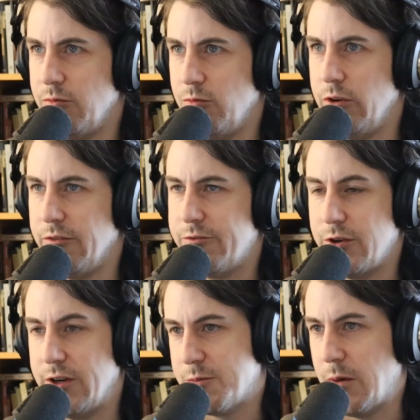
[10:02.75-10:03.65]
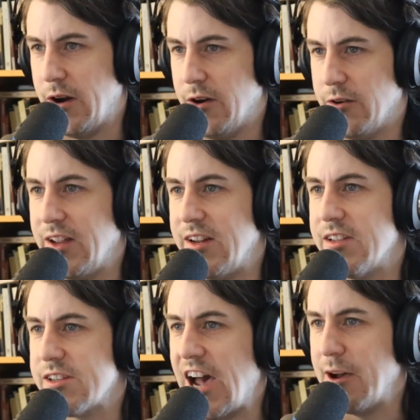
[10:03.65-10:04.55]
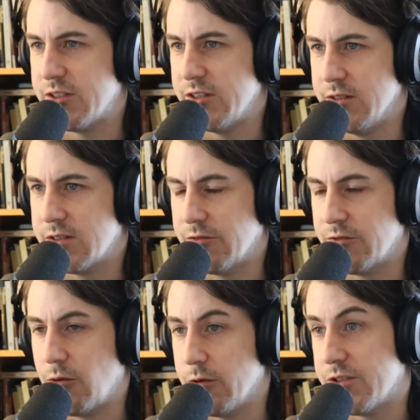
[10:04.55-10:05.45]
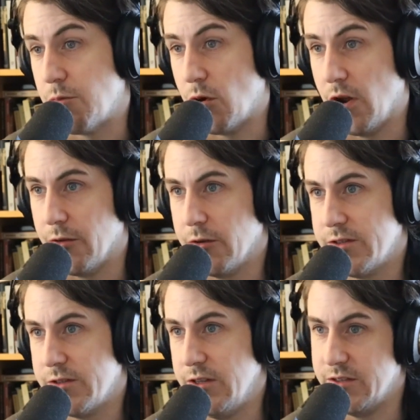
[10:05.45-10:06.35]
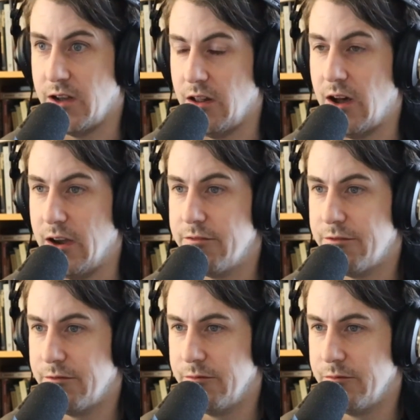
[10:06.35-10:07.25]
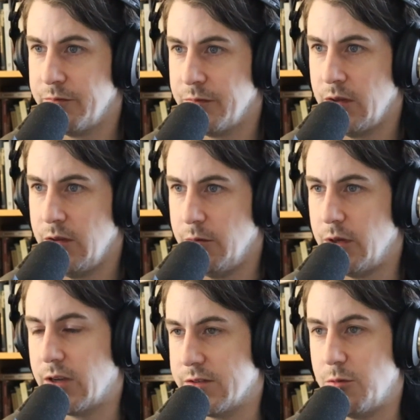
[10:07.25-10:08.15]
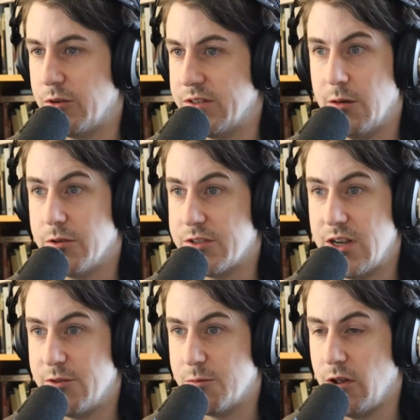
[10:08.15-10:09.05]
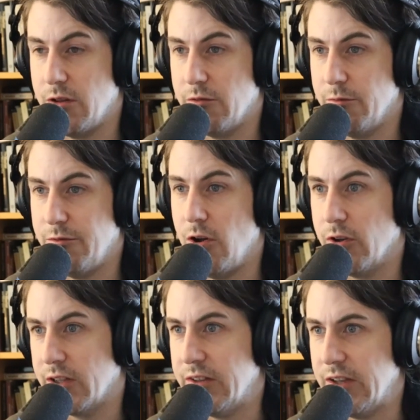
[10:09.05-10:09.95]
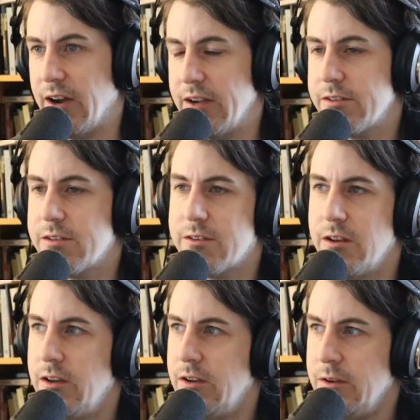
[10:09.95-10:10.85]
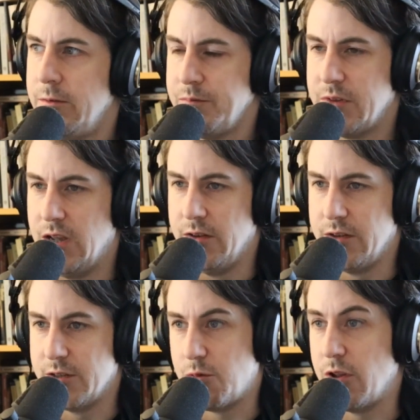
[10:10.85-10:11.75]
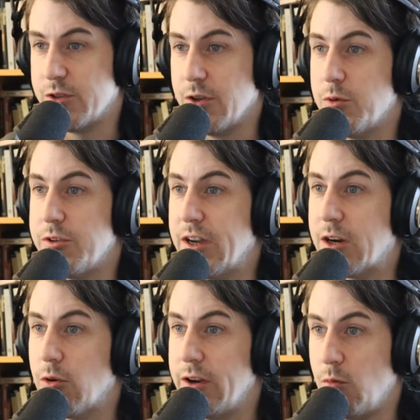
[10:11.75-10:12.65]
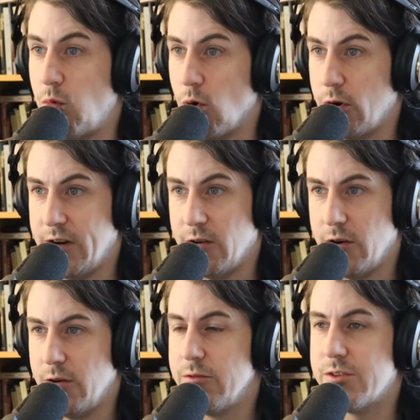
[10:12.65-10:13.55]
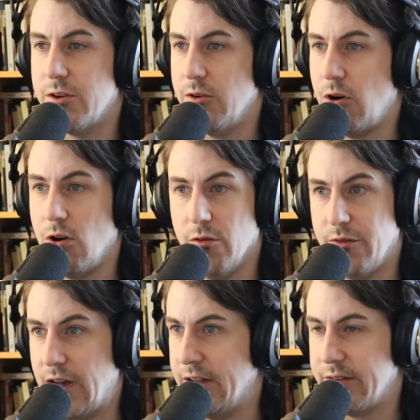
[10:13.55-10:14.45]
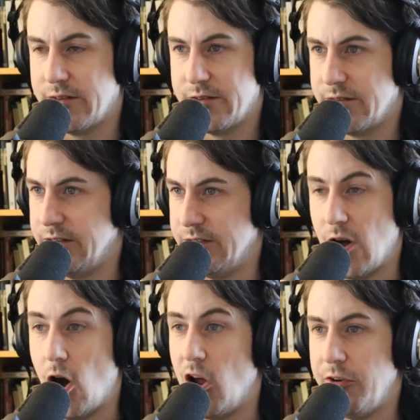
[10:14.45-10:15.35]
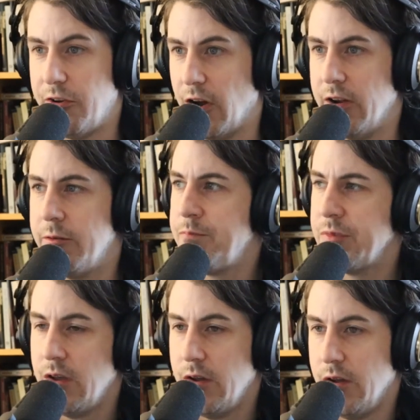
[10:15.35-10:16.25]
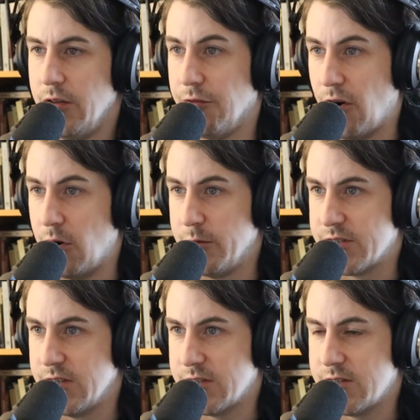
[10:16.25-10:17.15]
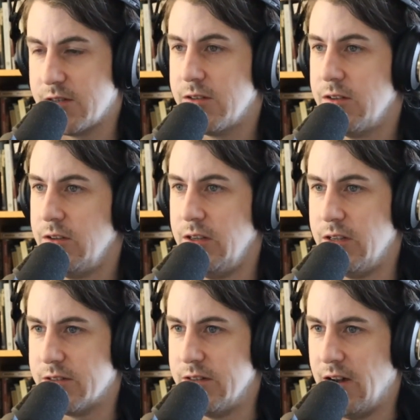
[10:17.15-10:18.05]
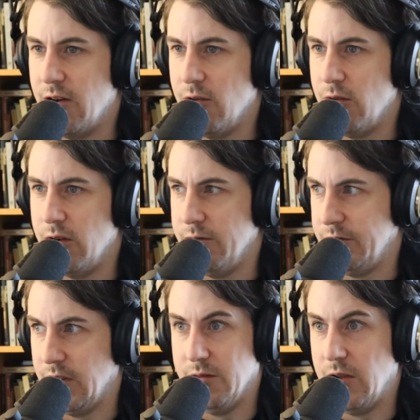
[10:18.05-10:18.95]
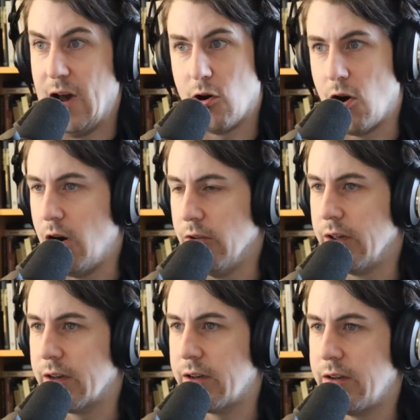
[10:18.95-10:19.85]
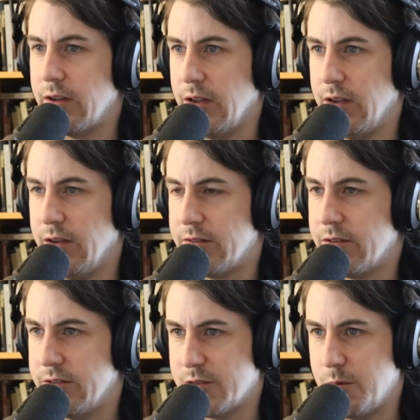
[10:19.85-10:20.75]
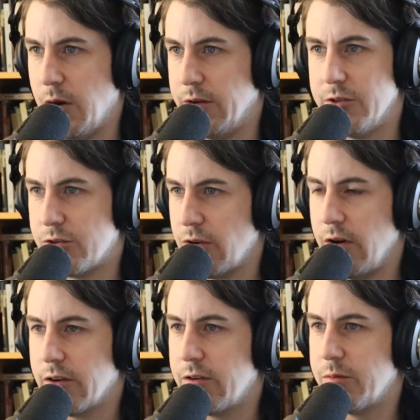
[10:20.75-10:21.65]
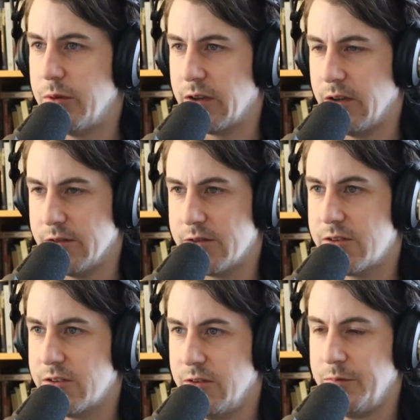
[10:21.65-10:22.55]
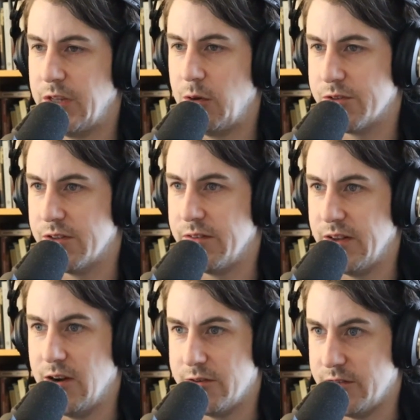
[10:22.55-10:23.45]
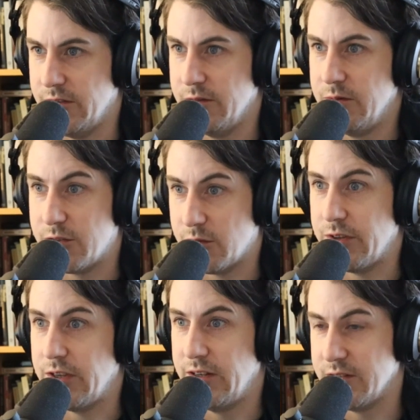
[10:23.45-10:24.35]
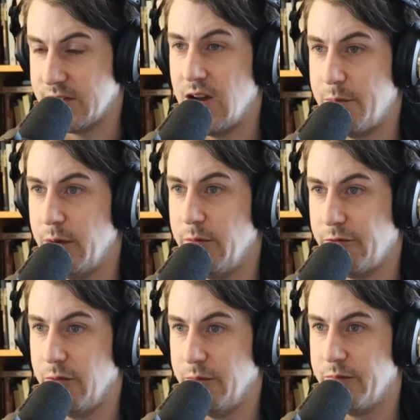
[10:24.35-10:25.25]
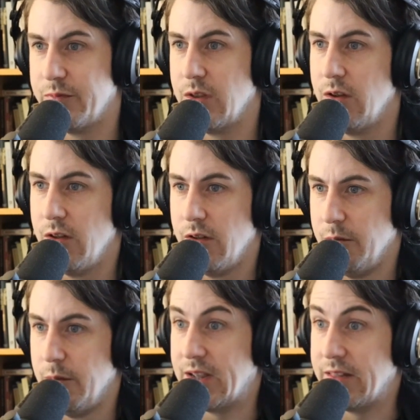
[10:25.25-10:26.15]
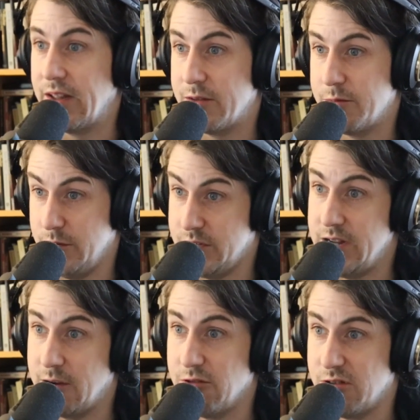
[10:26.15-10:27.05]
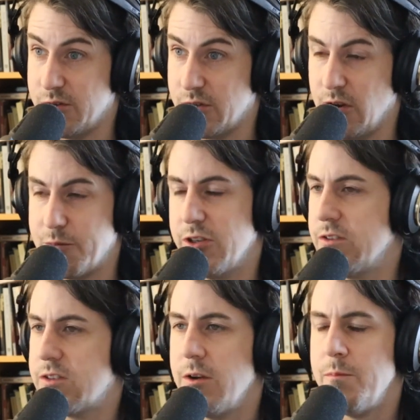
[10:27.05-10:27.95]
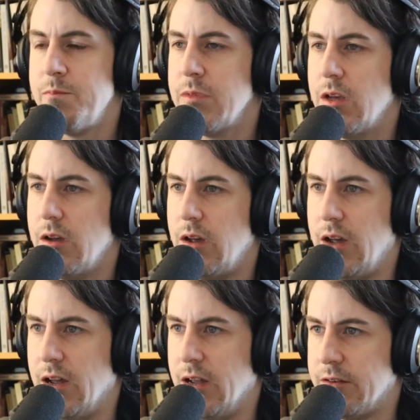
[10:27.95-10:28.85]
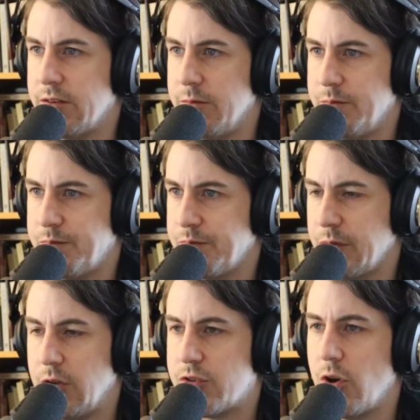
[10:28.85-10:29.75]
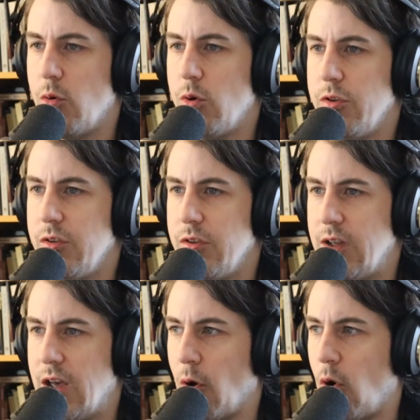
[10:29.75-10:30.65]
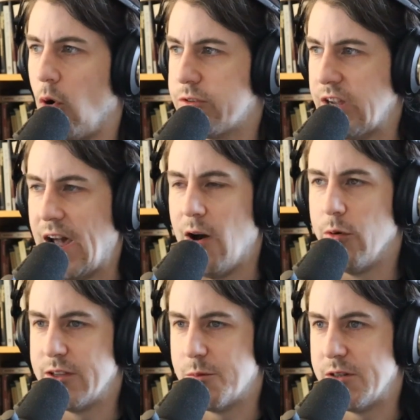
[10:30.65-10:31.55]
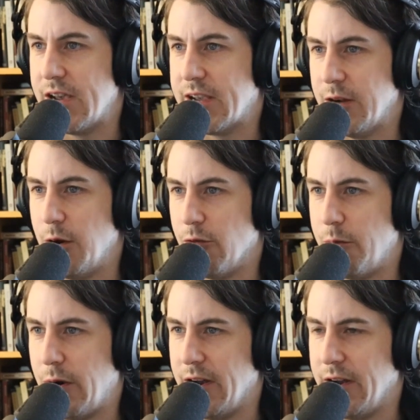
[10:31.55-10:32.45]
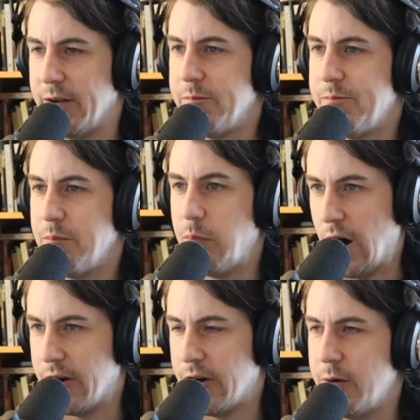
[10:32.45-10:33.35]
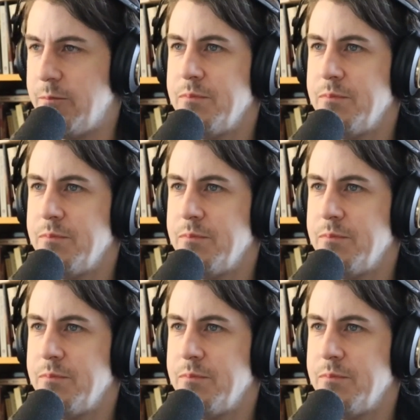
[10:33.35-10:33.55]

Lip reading: would have transpired in his absence. And of course, his brother is not alive. because he wasn't able to save his brother from falling in the ice. And his brother was also a decorated war hero. So all of that is undone. The pharmacist is now an alcoholic and a despondent drunk because he wasn't there to intervene and stop him from making that mistake with the prescriptions. And so, and the whole town has been taken over by Potter.